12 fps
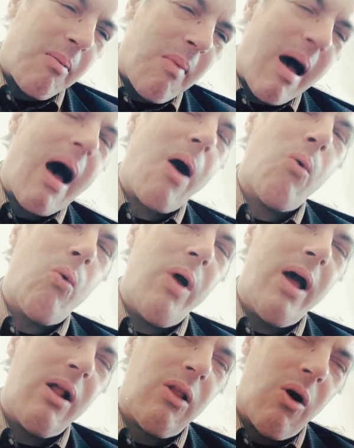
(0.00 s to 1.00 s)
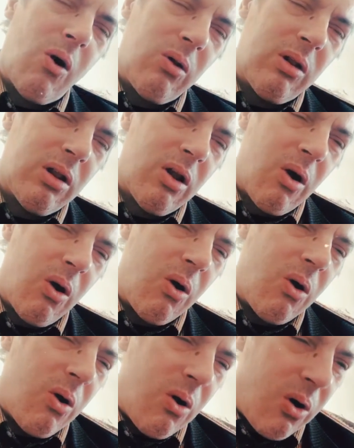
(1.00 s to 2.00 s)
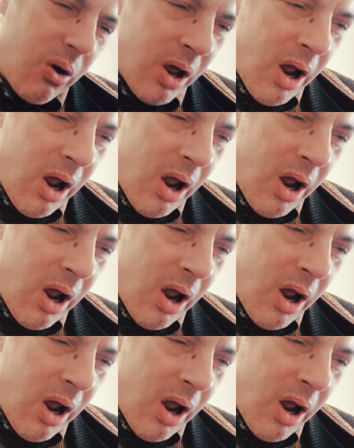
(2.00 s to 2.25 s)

my will, oh Lord?